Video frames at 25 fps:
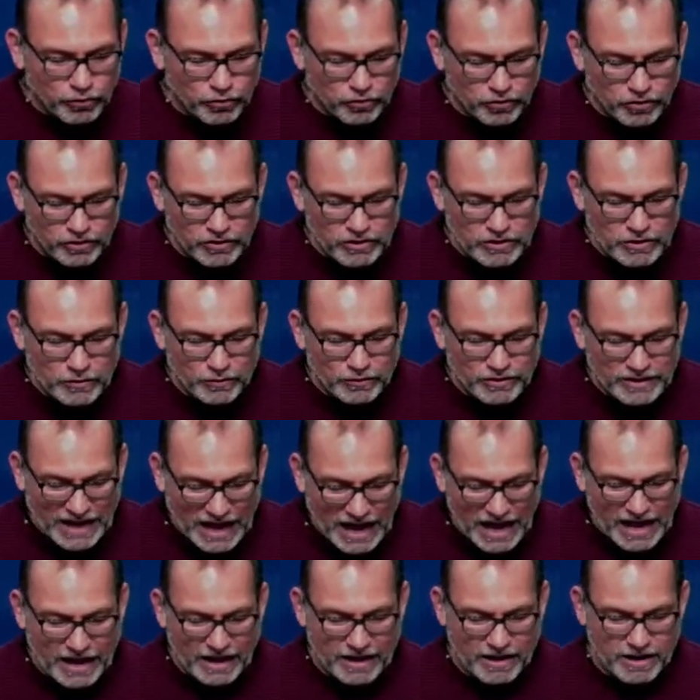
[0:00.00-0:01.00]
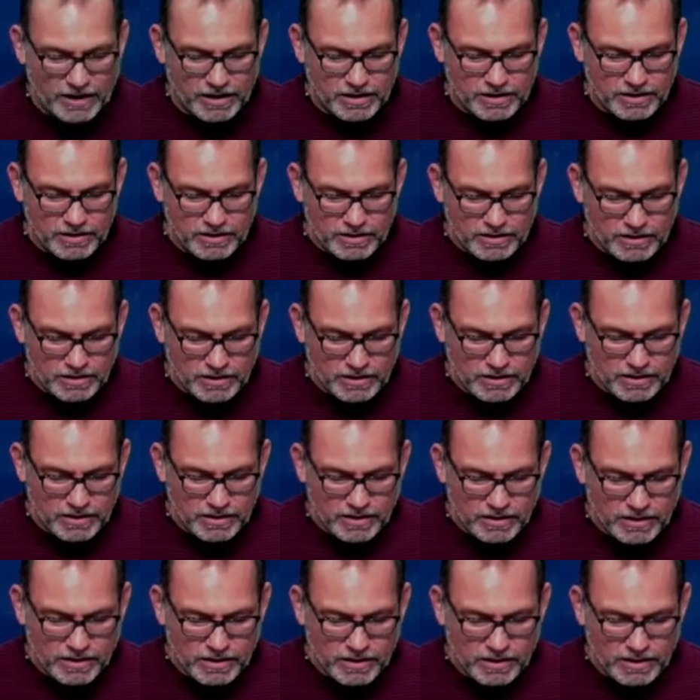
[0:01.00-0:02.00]
to you died,
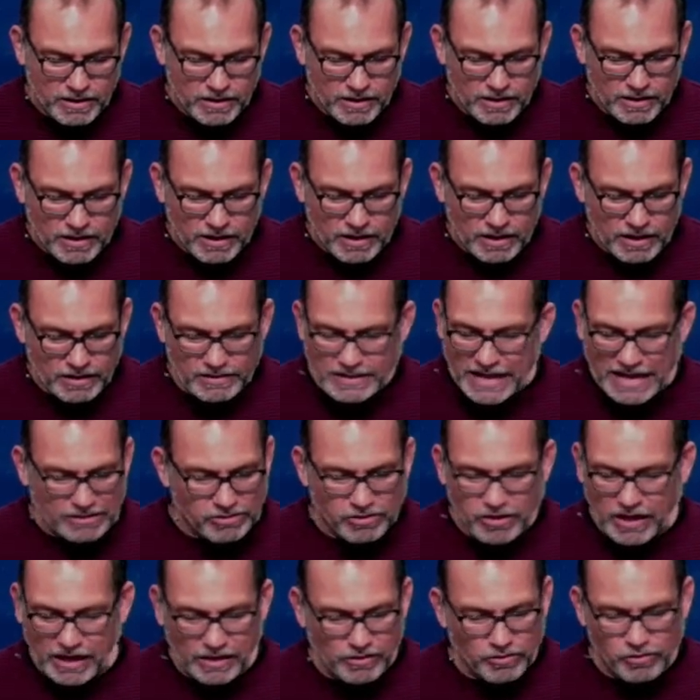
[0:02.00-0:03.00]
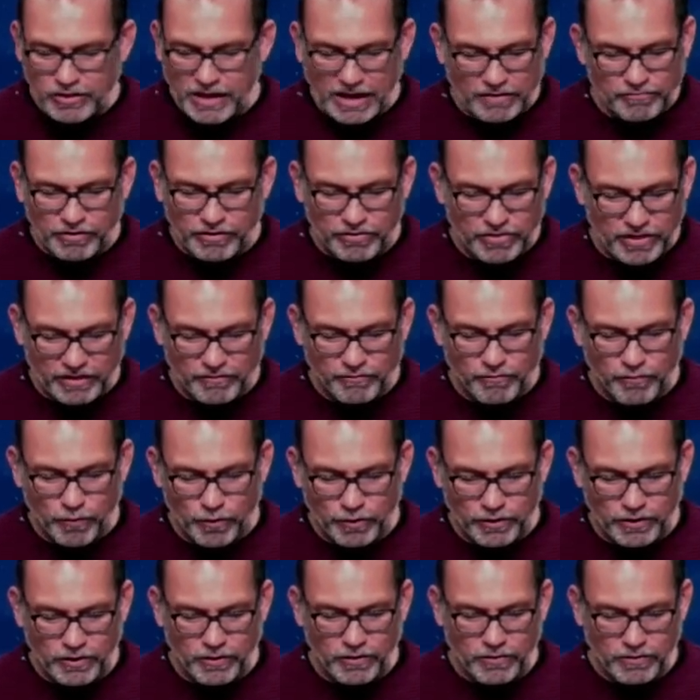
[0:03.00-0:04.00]
and that changed everything for
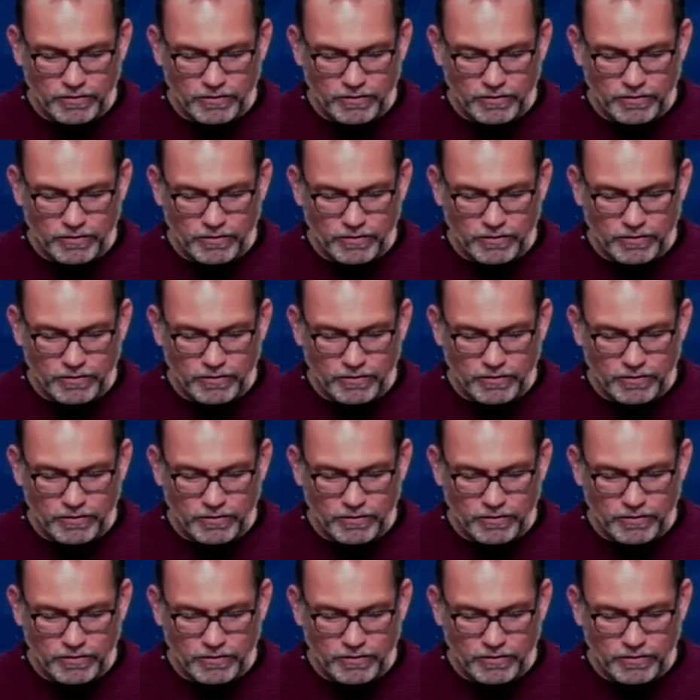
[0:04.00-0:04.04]
you.